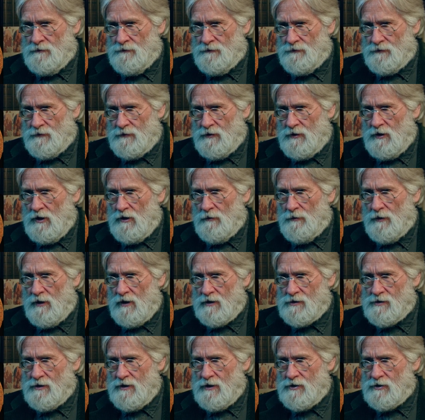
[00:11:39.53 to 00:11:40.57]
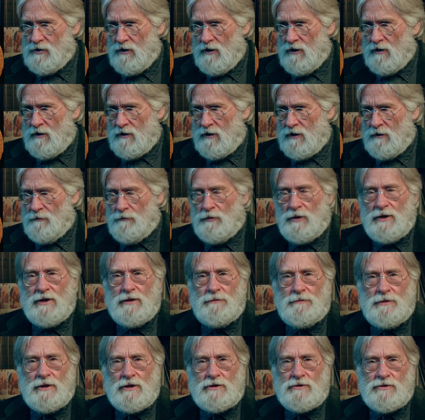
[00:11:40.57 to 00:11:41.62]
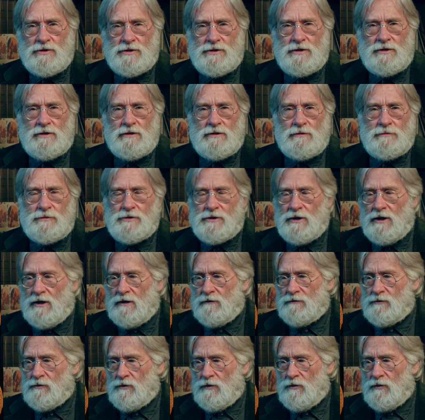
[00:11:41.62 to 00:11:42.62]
you know because these are complete pictures into themselves,